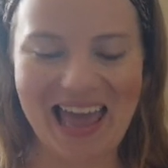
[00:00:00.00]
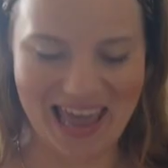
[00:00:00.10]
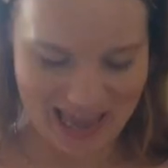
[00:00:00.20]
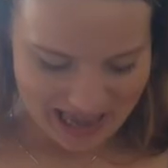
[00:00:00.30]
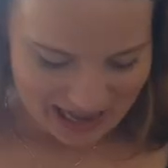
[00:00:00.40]

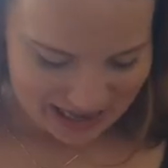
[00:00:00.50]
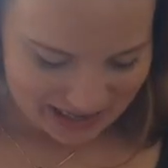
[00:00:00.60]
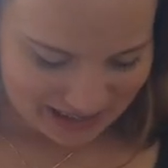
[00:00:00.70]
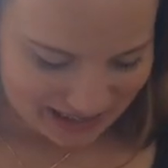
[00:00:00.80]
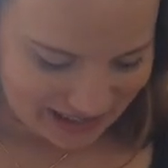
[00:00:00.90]

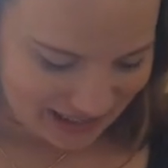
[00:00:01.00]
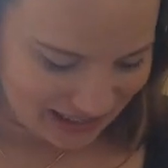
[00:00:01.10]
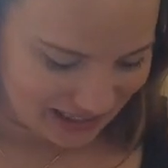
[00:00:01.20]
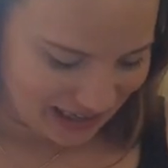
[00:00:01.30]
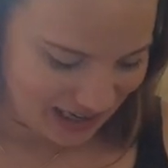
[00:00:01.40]
And
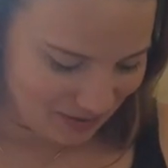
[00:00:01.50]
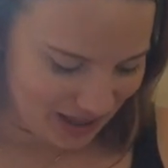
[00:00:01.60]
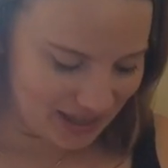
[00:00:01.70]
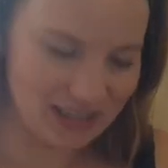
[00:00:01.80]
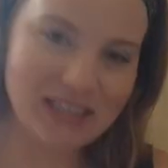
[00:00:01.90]
anyway,
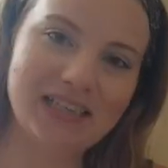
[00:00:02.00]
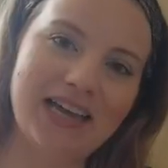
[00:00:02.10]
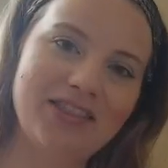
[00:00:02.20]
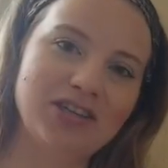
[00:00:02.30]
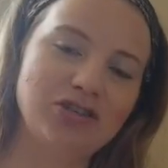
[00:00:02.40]
this is
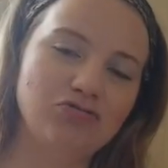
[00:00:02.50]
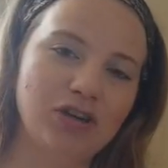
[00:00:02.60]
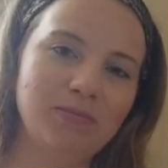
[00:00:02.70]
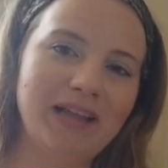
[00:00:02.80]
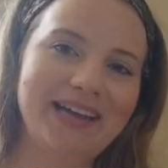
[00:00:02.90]
again the
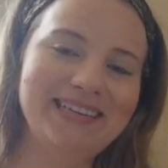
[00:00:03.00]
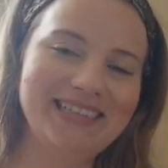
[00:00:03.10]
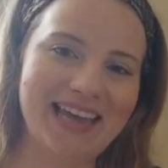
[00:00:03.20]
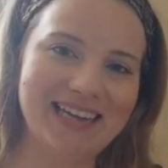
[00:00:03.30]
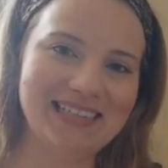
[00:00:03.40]
Streamlined
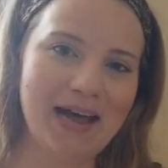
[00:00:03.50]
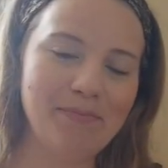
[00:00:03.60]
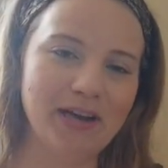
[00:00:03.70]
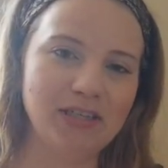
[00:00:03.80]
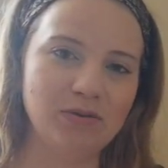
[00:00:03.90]
tank top
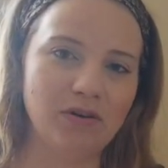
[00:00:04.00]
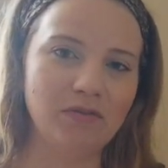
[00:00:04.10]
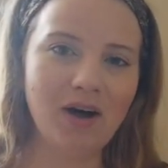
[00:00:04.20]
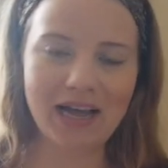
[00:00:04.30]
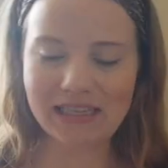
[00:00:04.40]
by 2 of
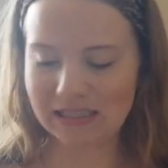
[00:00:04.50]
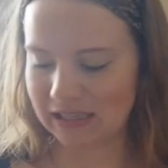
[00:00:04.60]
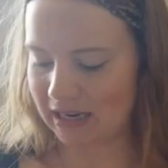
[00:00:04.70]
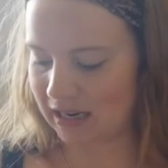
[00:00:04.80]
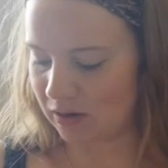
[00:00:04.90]
Wands,
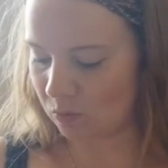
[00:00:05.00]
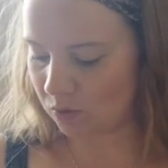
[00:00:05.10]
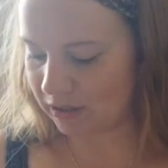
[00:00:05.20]
knit in Wool